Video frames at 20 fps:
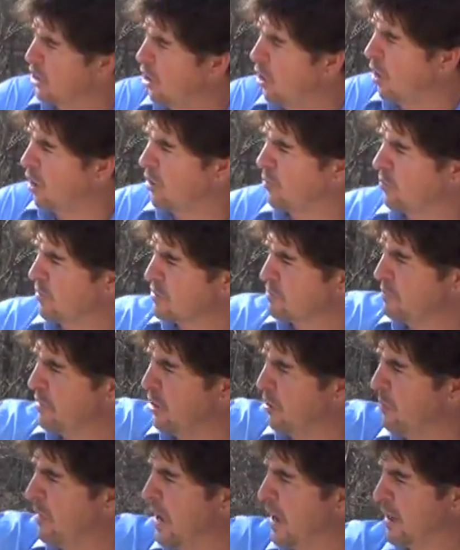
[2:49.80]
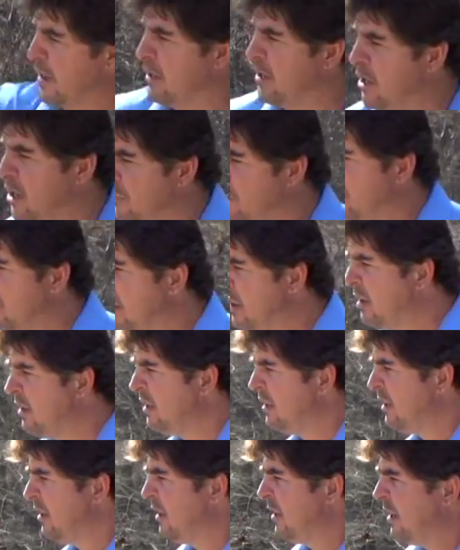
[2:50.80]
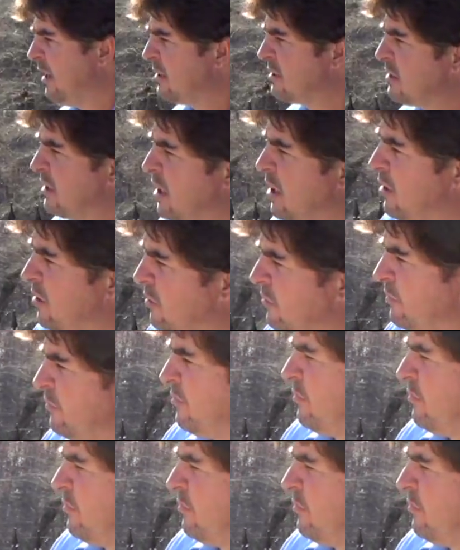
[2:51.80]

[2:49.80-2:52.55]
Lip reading: yard was built back up. And so